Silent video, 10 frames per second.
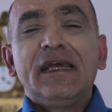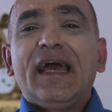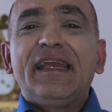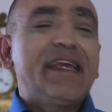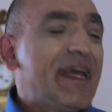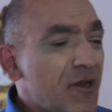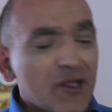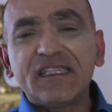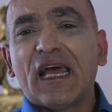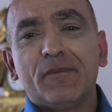And it
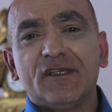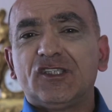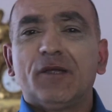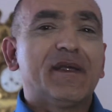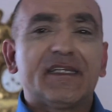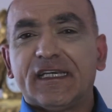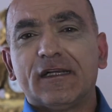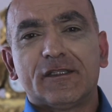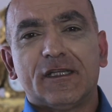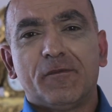cannot damage them and
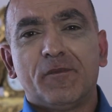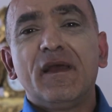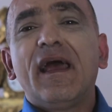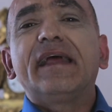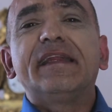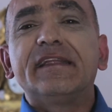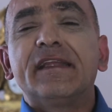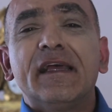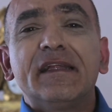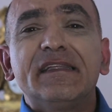kill them. And
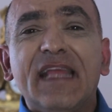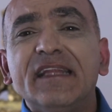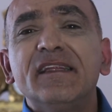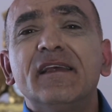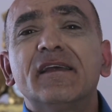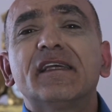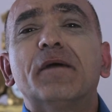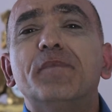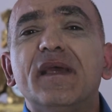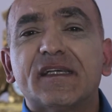it then
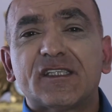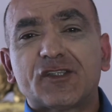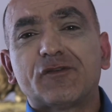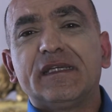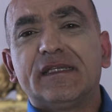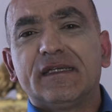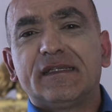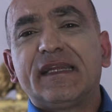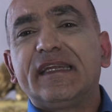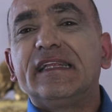can be excreted.
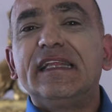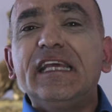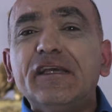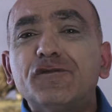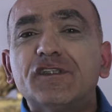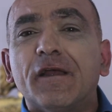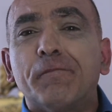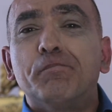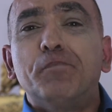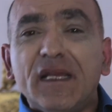And it leaves the
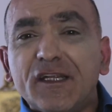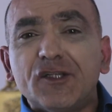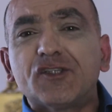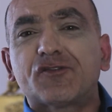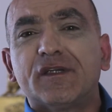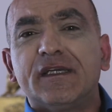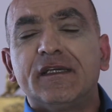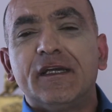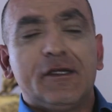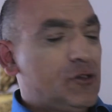biliary
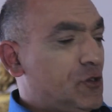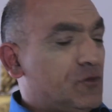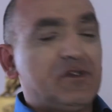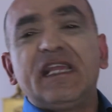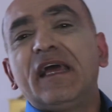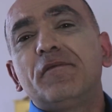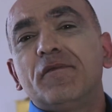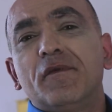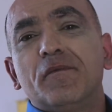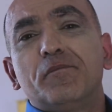tree to
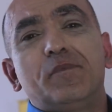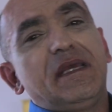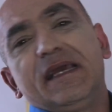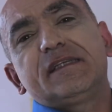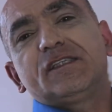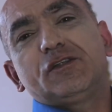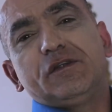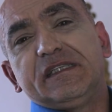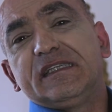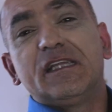then be
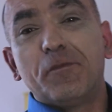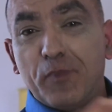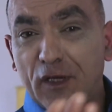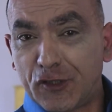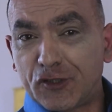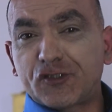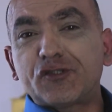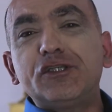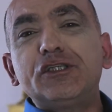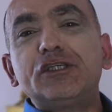excreted. And the biliary
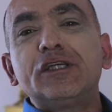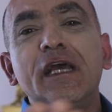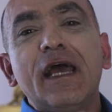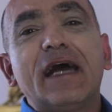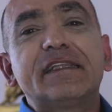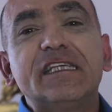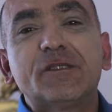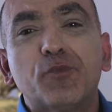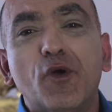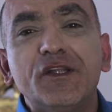tree at
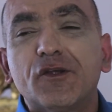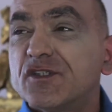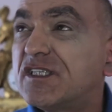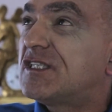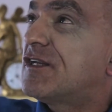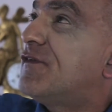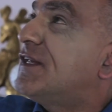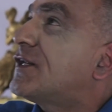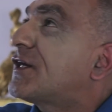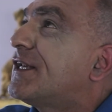this point consists of
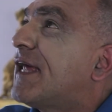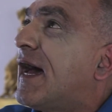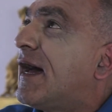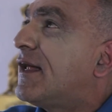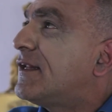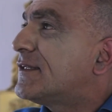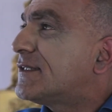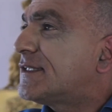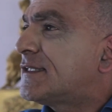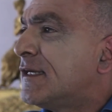little
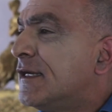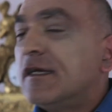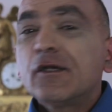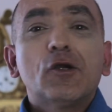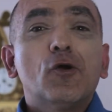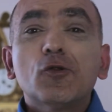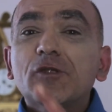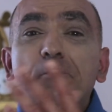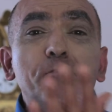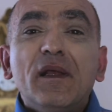canals called
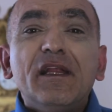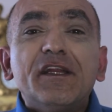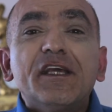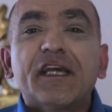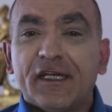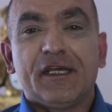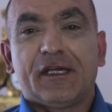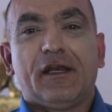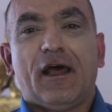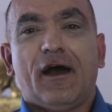the biliary
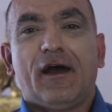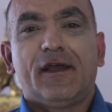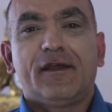caniculi.